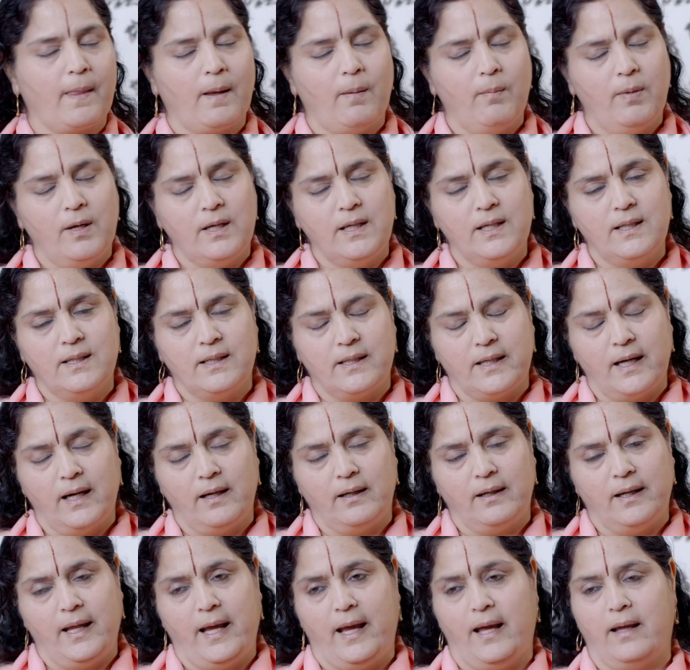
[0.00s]
But he
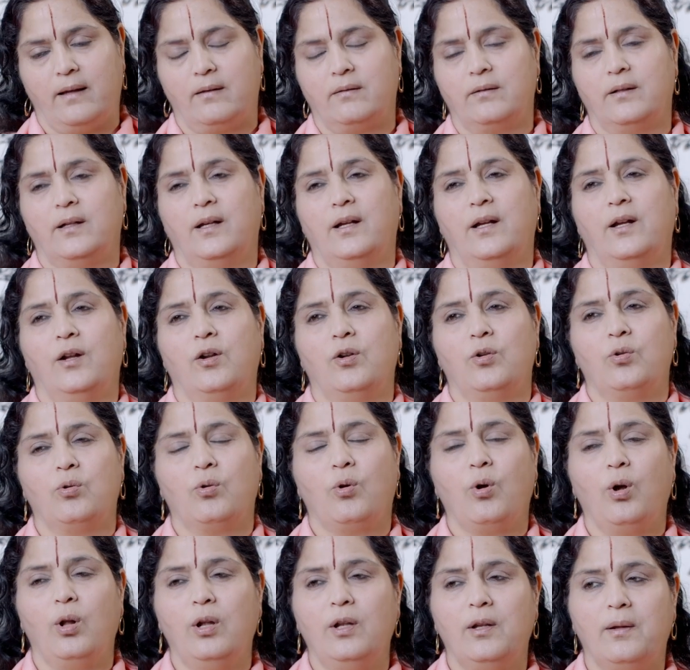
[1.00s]
stayed there,
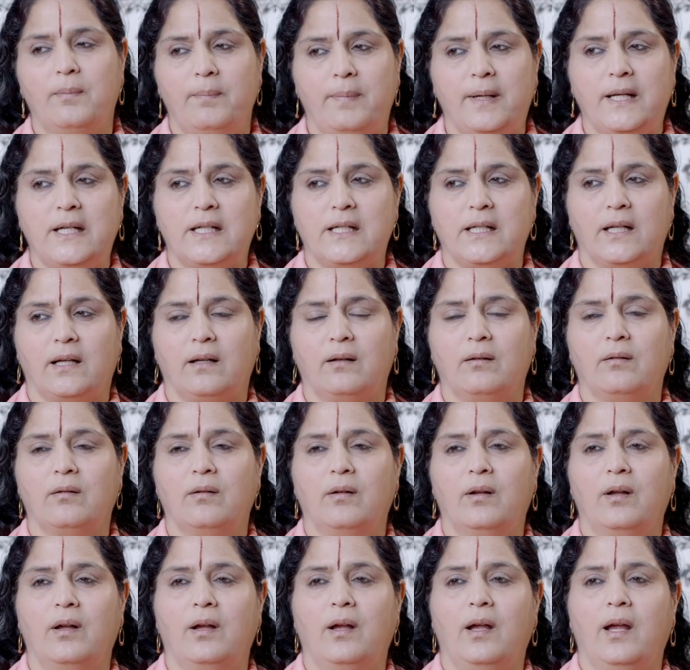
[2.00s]
took all the beating.
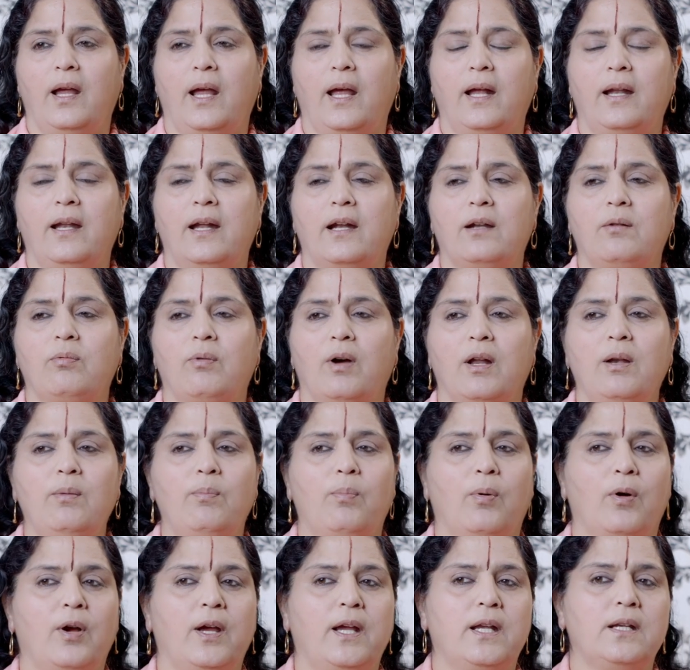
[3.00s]
And at one
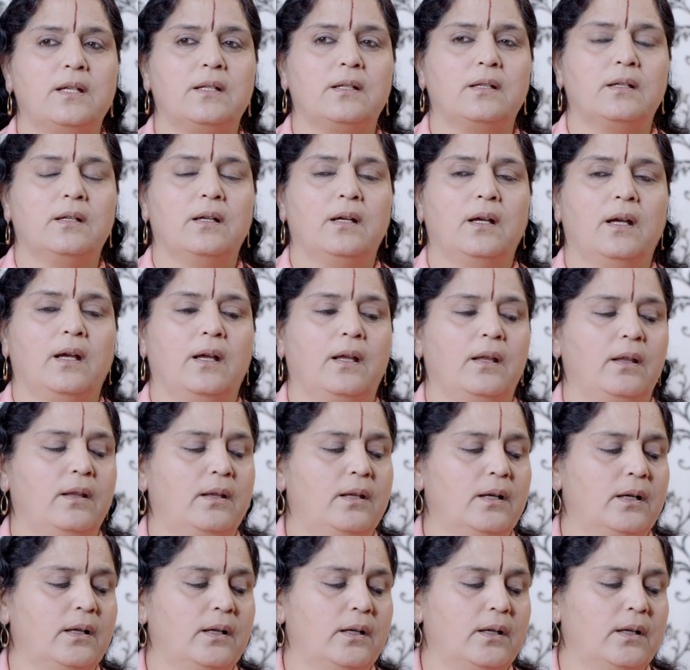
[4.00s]
point,
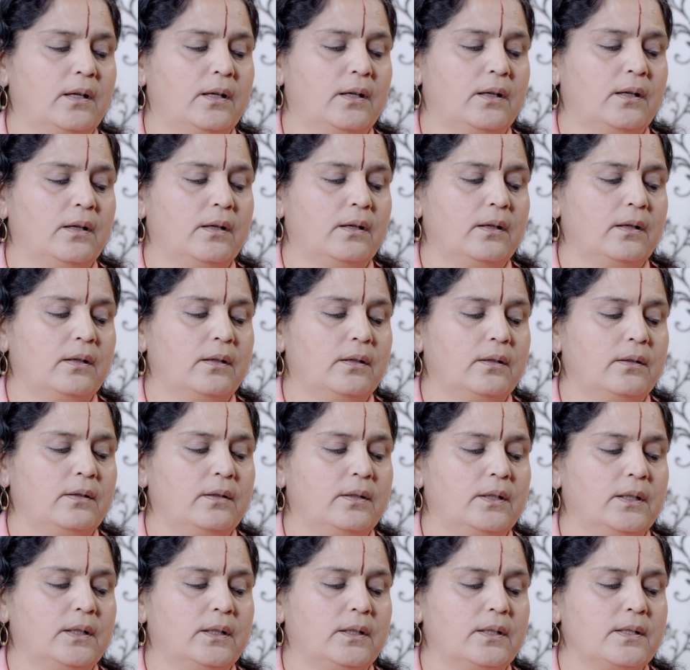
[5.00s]
the
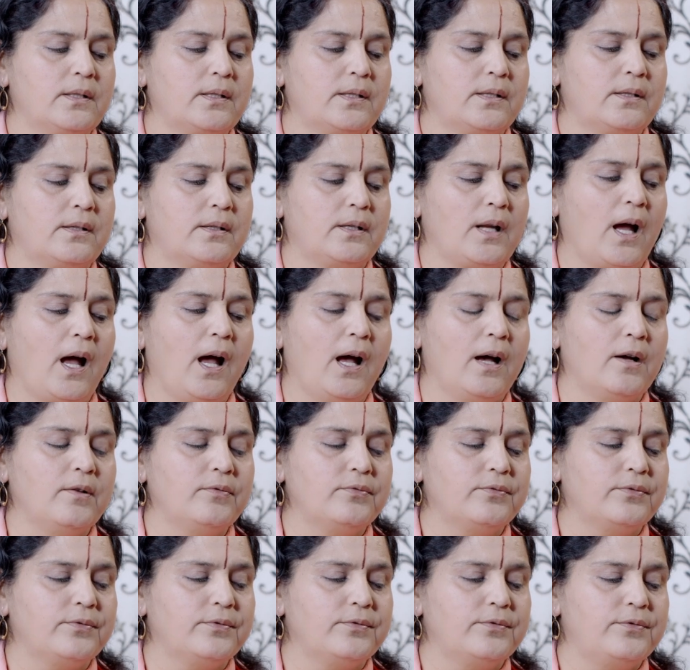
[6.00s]

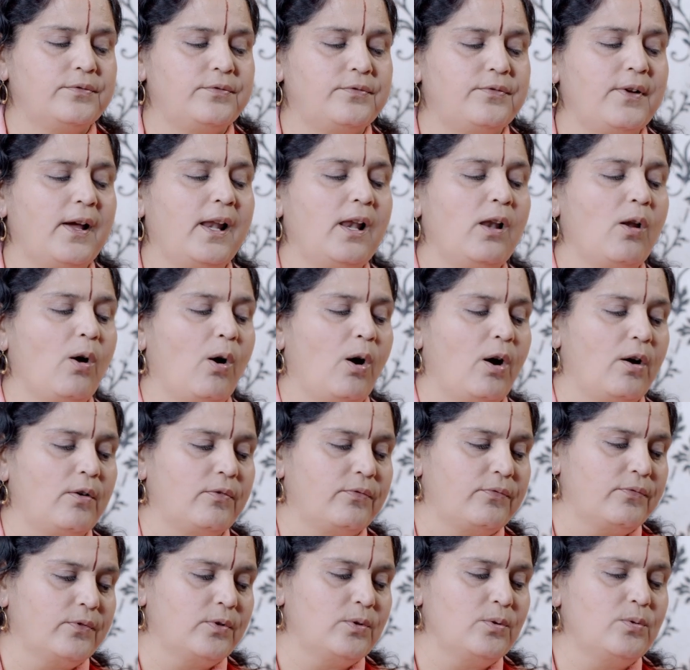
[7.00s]
staff fell
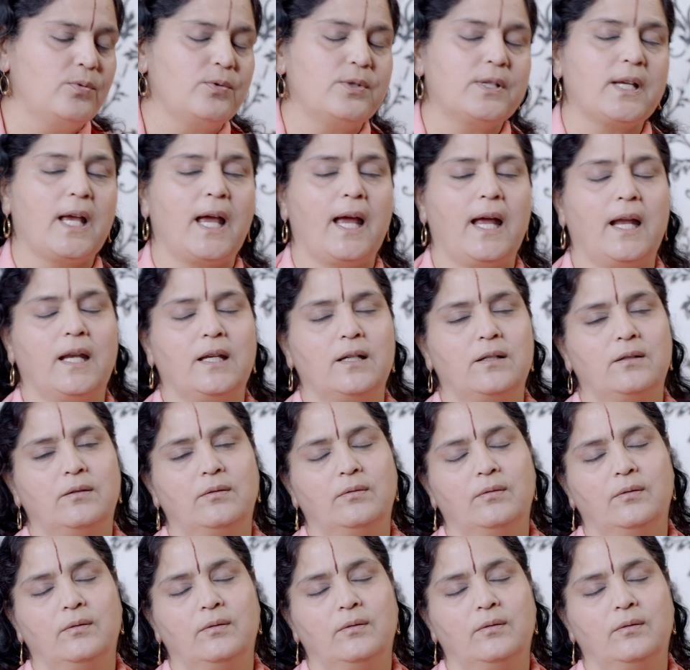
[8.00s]
off Guru's hand.